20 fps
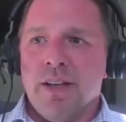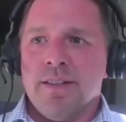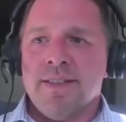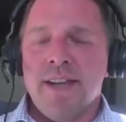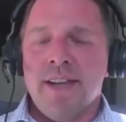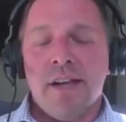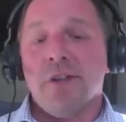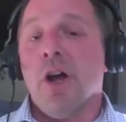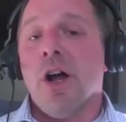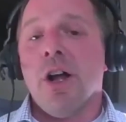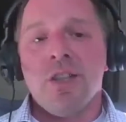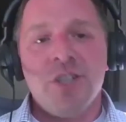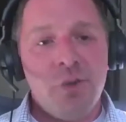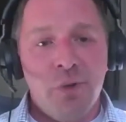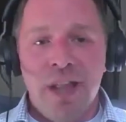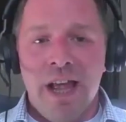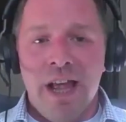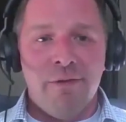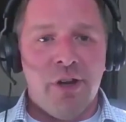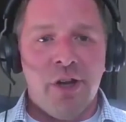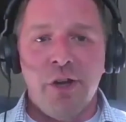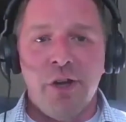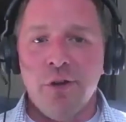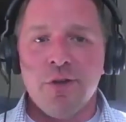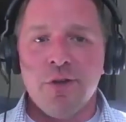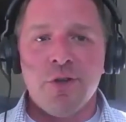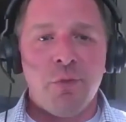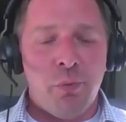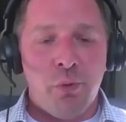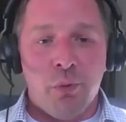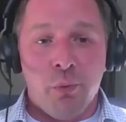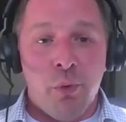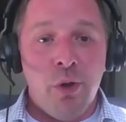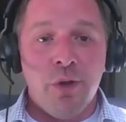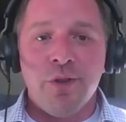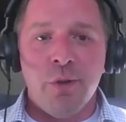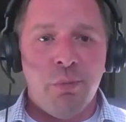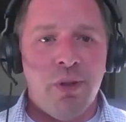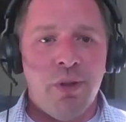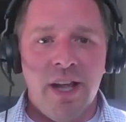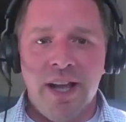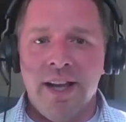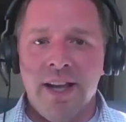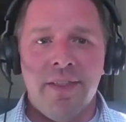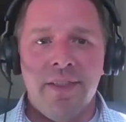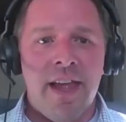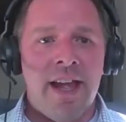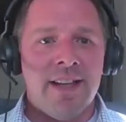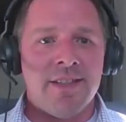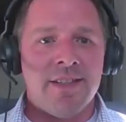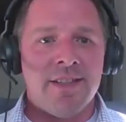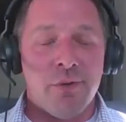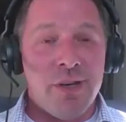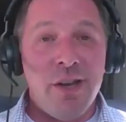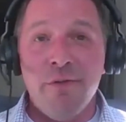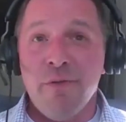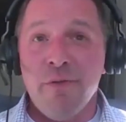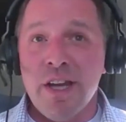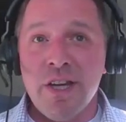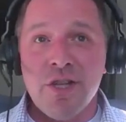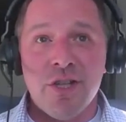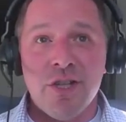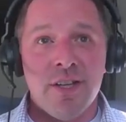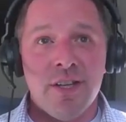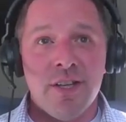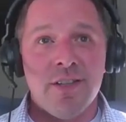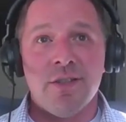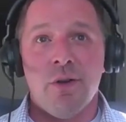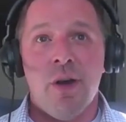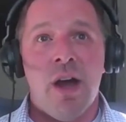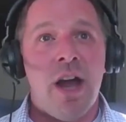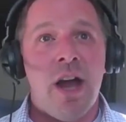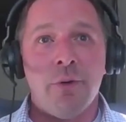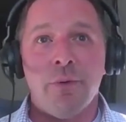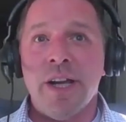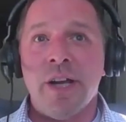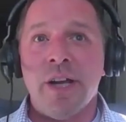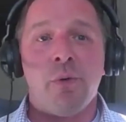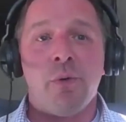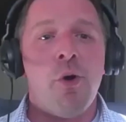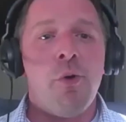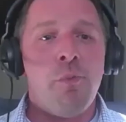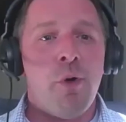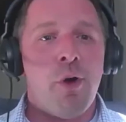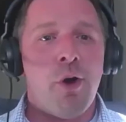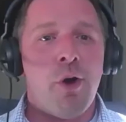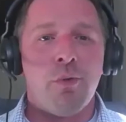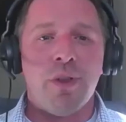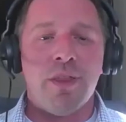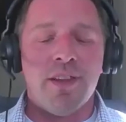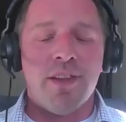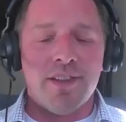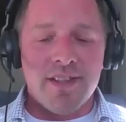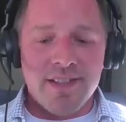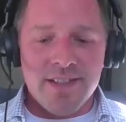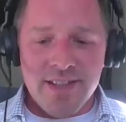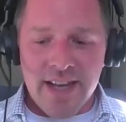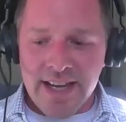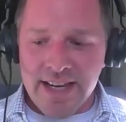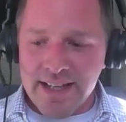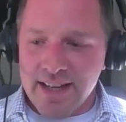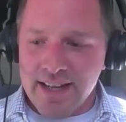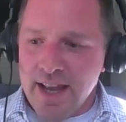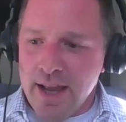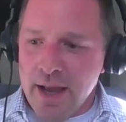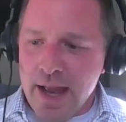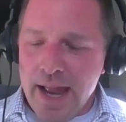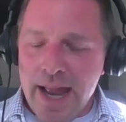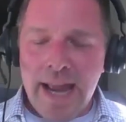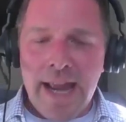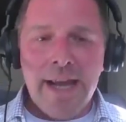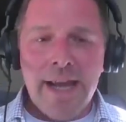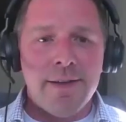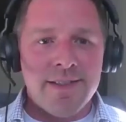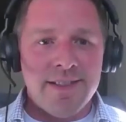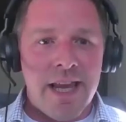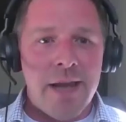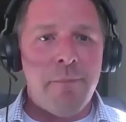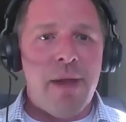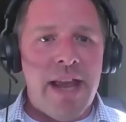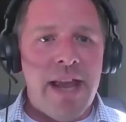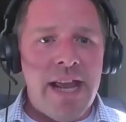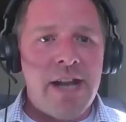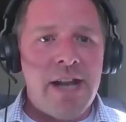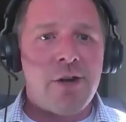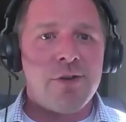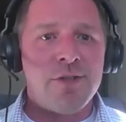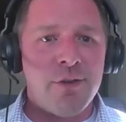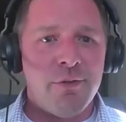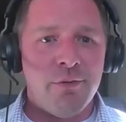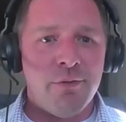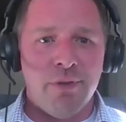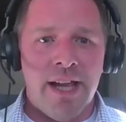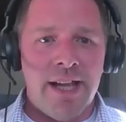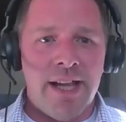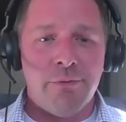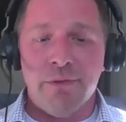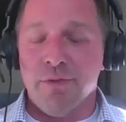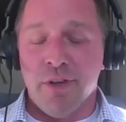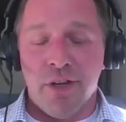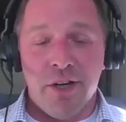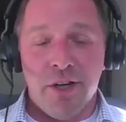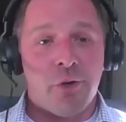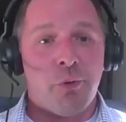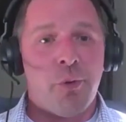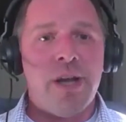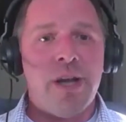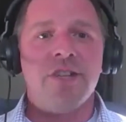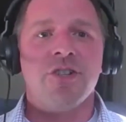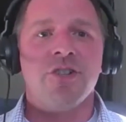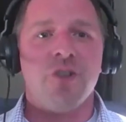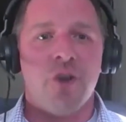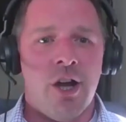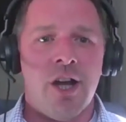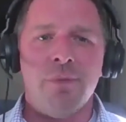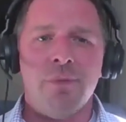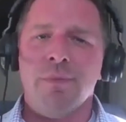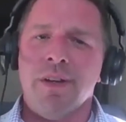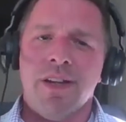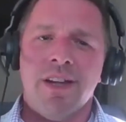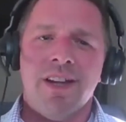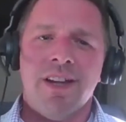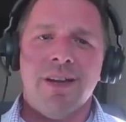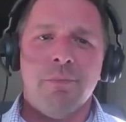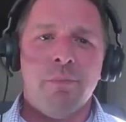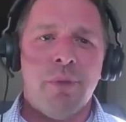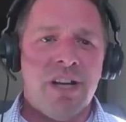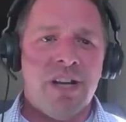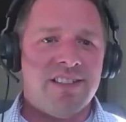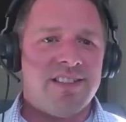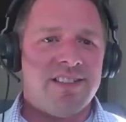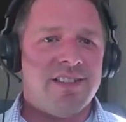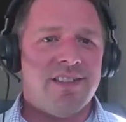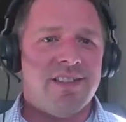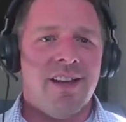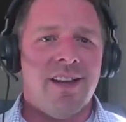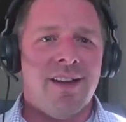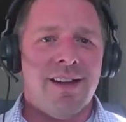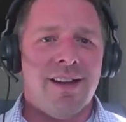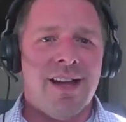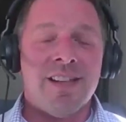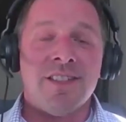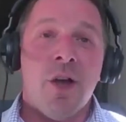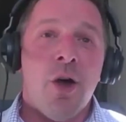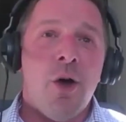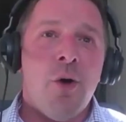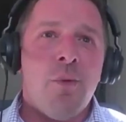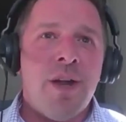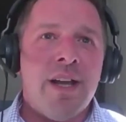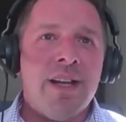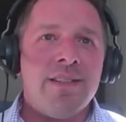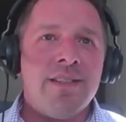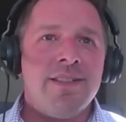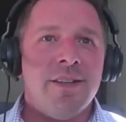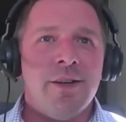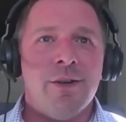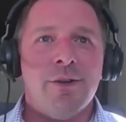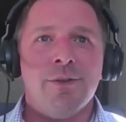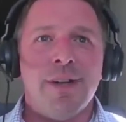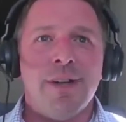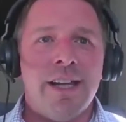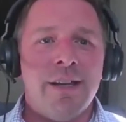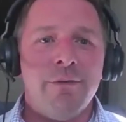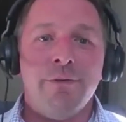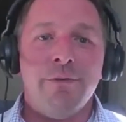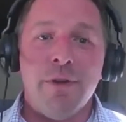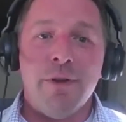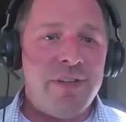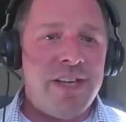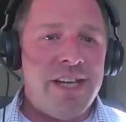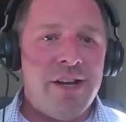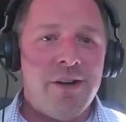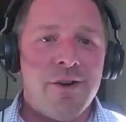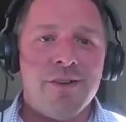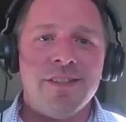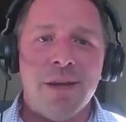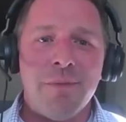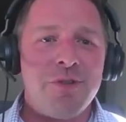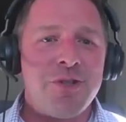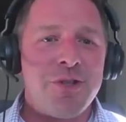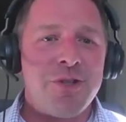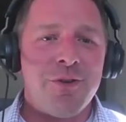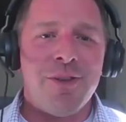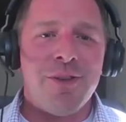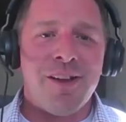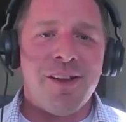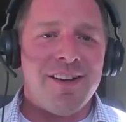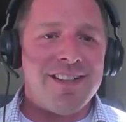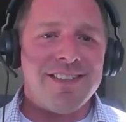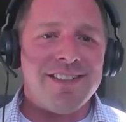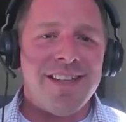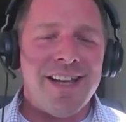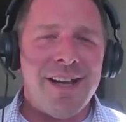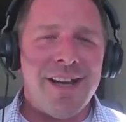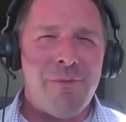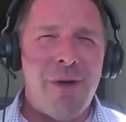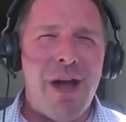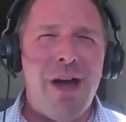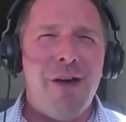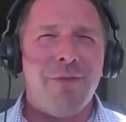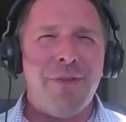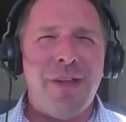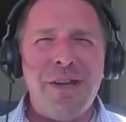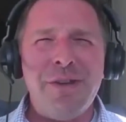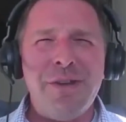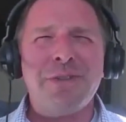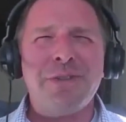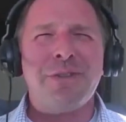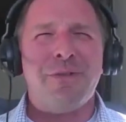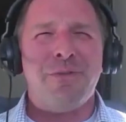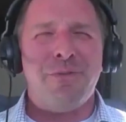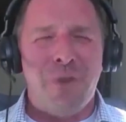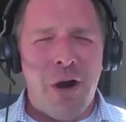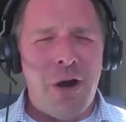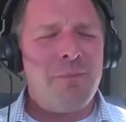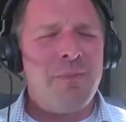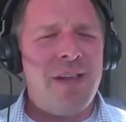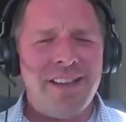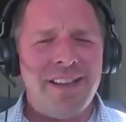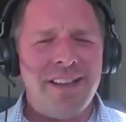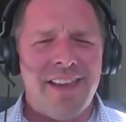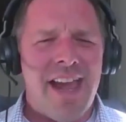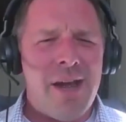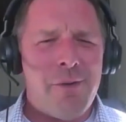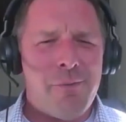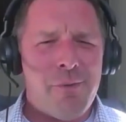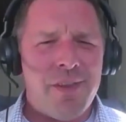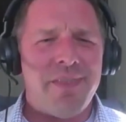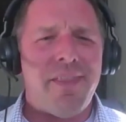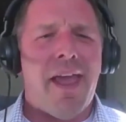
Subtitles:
technology will have a huge role to play in that. So innovation. So how do we grow more within the same acres of land? We've done a great job, but as always, in 50 years, I'm sure they're going to say, "Wow, they used to farm like that. What